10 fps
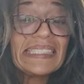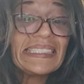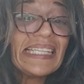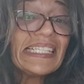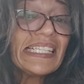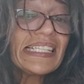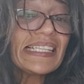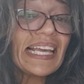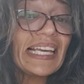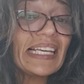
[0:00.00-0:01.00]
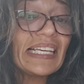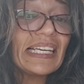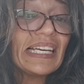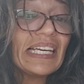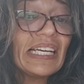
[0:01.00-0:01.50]
Sad to say,
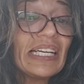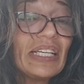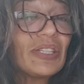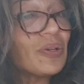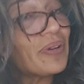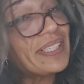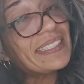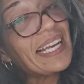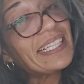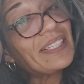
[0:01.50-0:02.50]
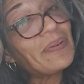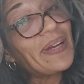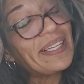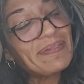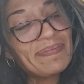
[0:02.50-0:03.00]
you are exactly
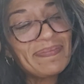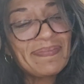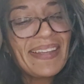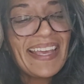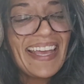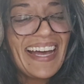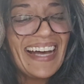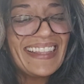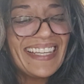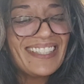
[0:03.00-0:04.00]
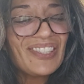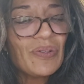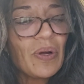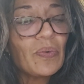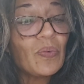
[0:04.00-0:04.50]
right. Unless you
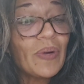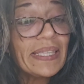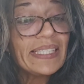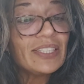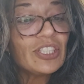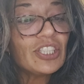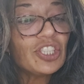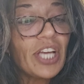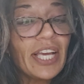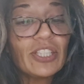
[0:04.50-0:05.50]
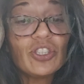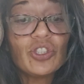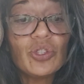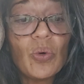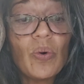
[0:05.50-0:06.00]
are willing to change
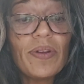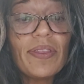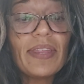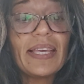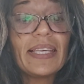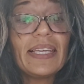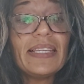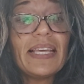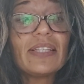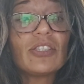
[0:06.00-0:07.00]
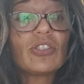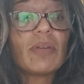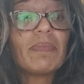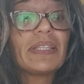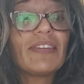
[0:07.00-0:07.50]
your thinking and
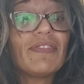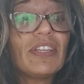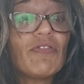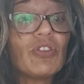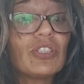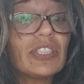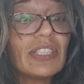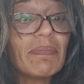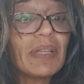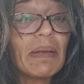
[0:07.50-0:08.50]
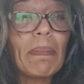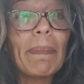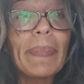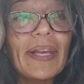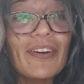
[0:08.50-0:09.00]
start believing for something
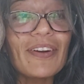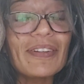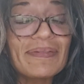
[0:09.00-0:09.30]
bigger.